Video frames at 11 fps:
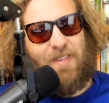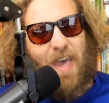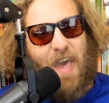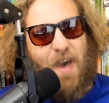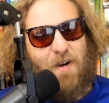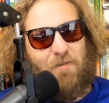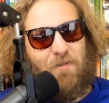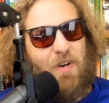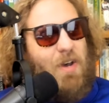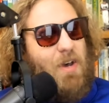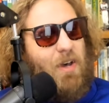to have
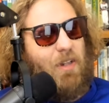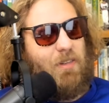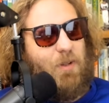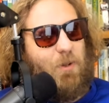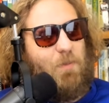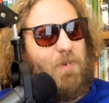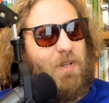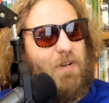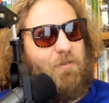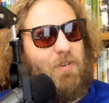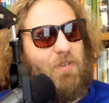a little bit
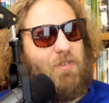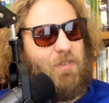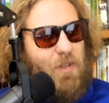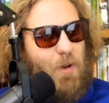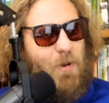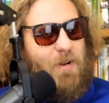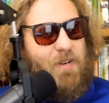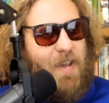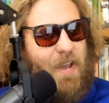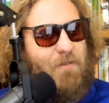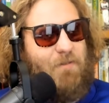of a slower
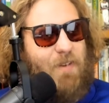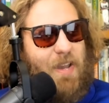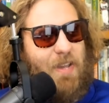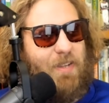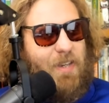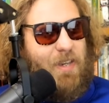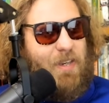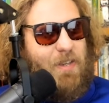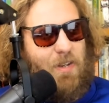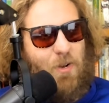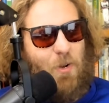day
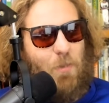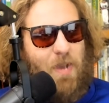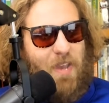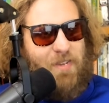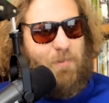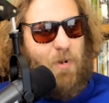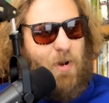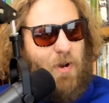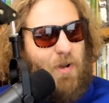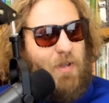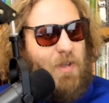finally. No
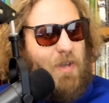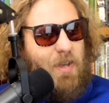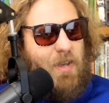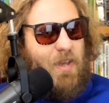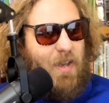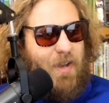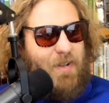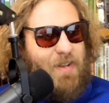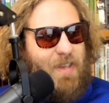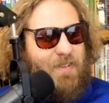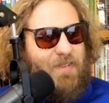baseball.
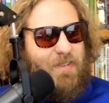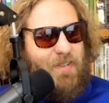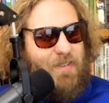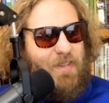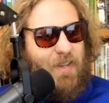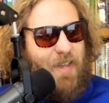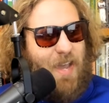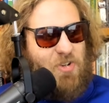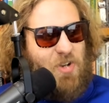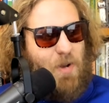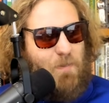Nice to
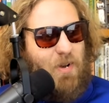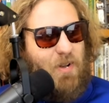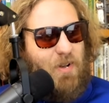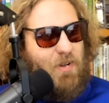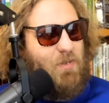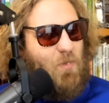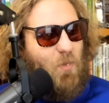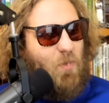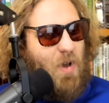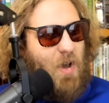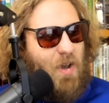catch up on
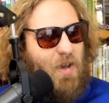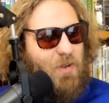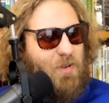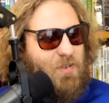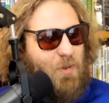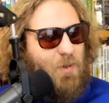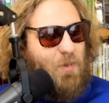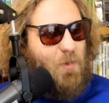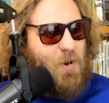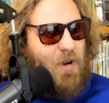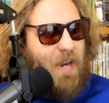other sort
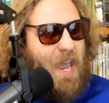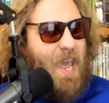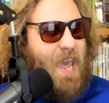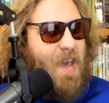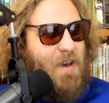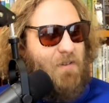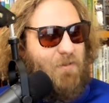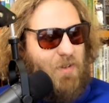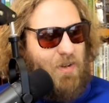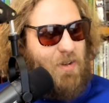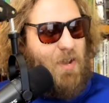of work I have
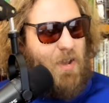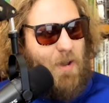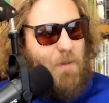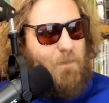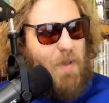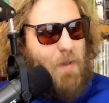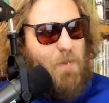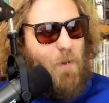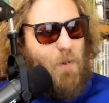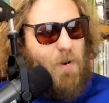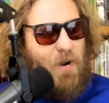and
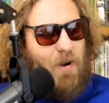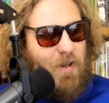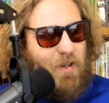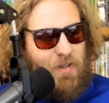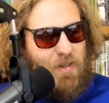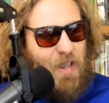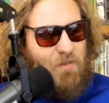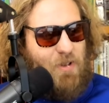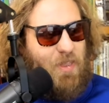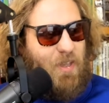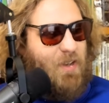paperwork and
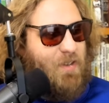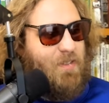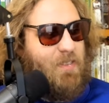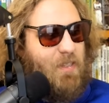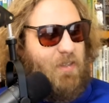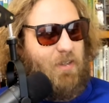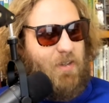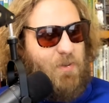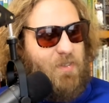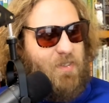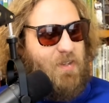everything else that
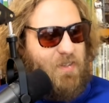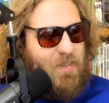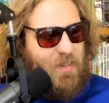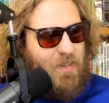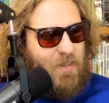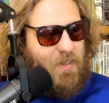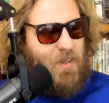goes into